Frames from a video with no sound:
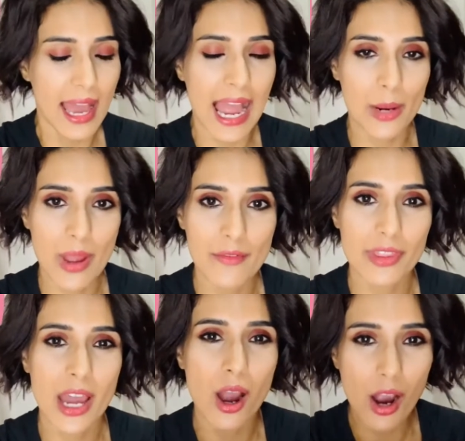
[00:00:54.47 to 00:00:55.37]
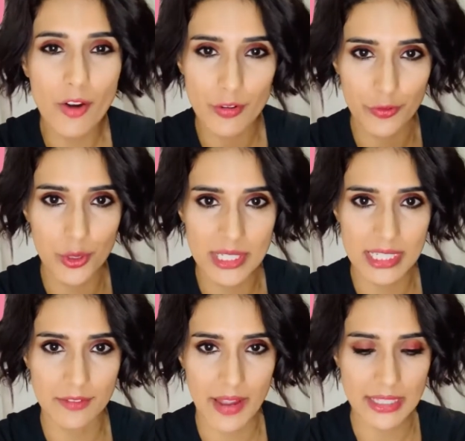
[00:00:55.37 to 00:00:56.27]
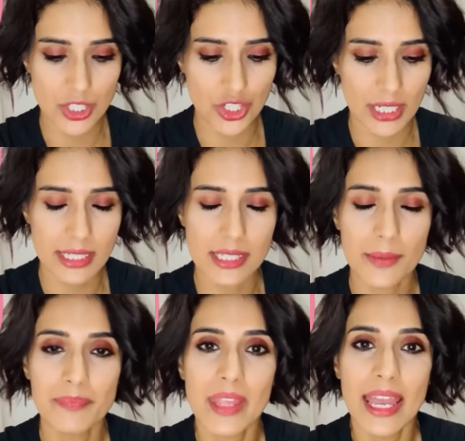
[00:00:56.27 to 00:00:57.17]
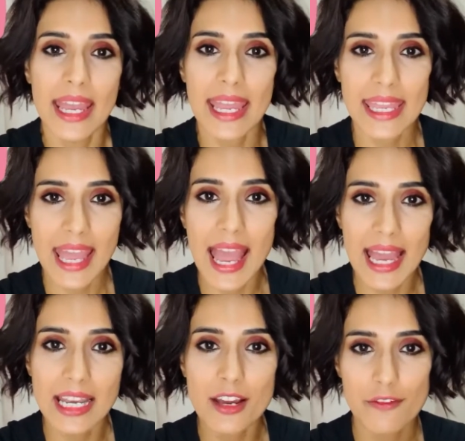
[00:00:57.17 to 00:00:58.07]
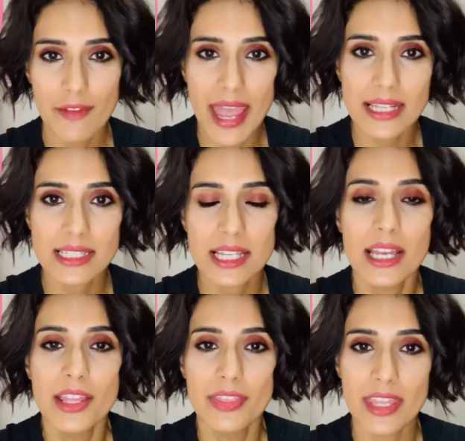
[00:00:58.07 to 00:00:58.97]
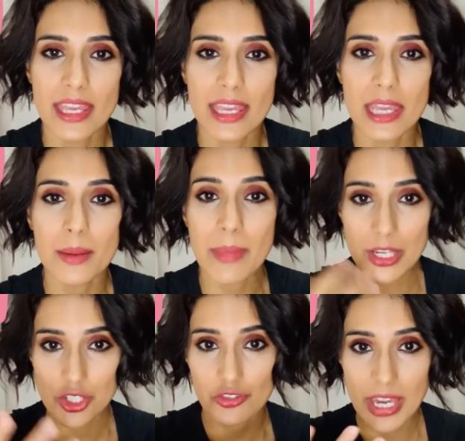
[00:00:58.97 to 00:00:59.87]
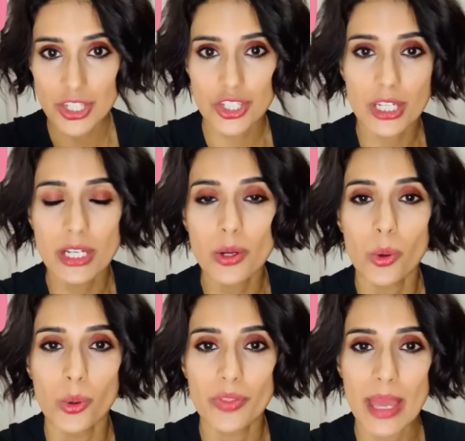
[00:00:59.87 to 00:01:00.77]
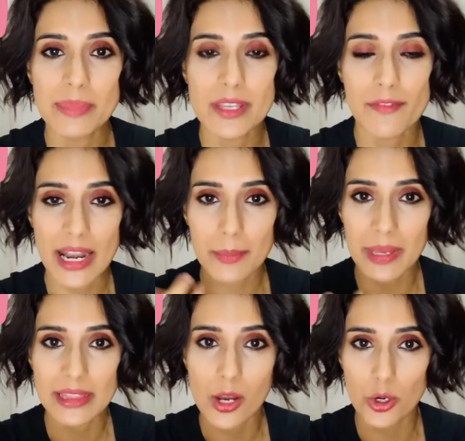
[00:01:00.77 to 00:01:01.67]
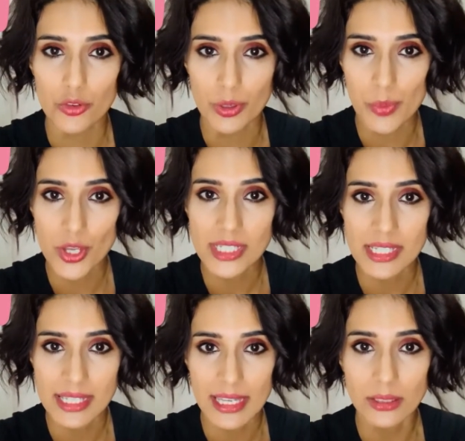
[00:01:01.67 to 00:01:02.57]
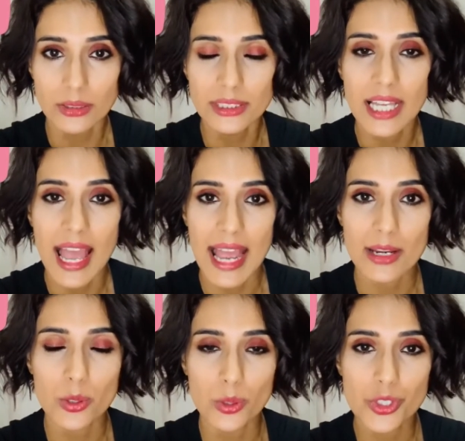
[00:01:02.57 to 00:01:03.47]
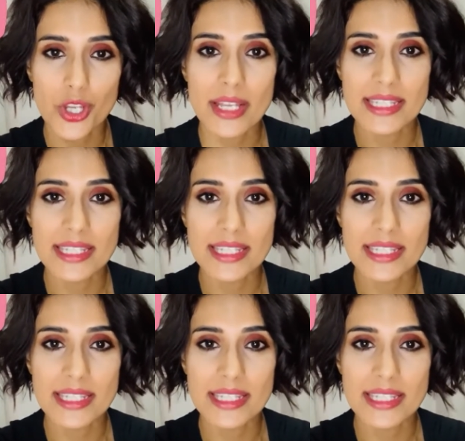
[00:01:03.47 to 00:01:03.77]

However, there are a few disadvantages. It can affect the maturation or them developing their oral motor skills, and it also